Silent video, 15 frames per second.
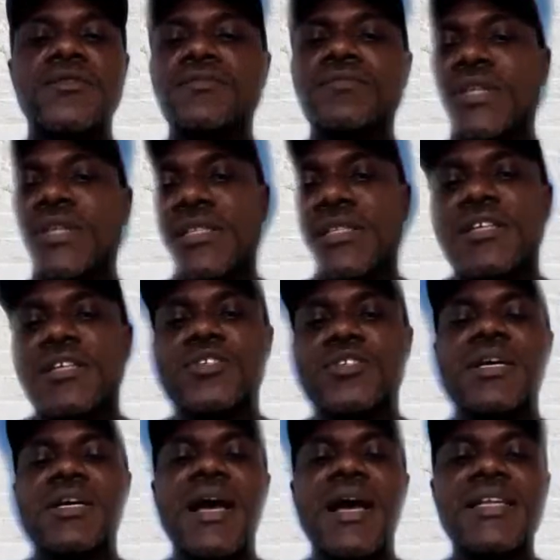in detention
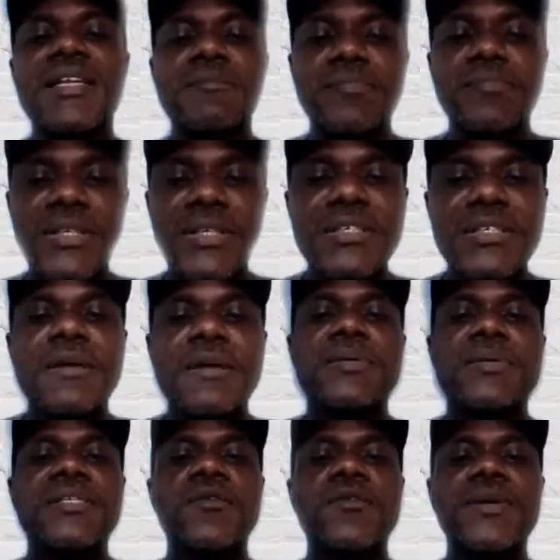and they bring
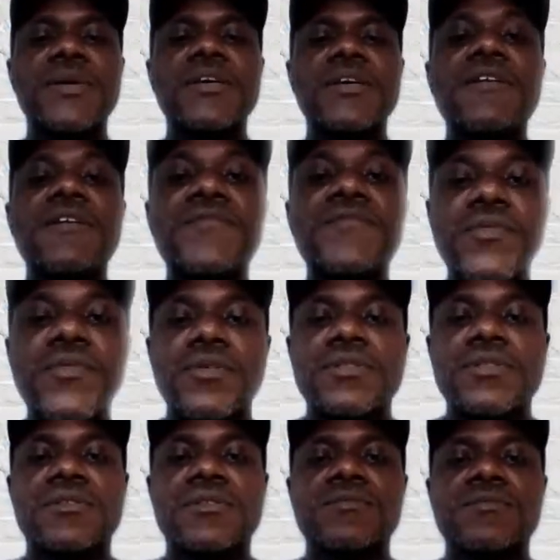Peter Obi in
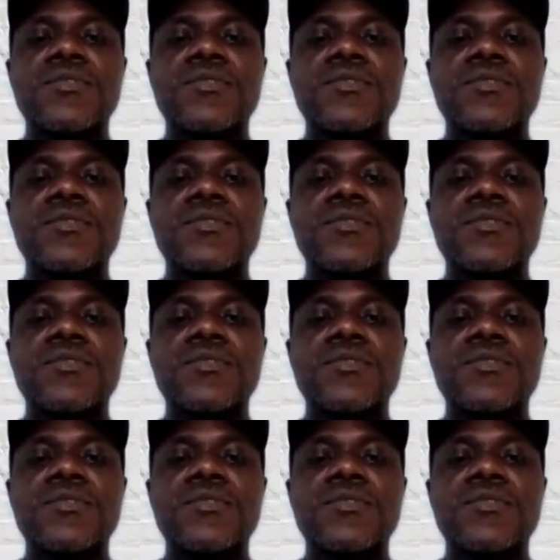front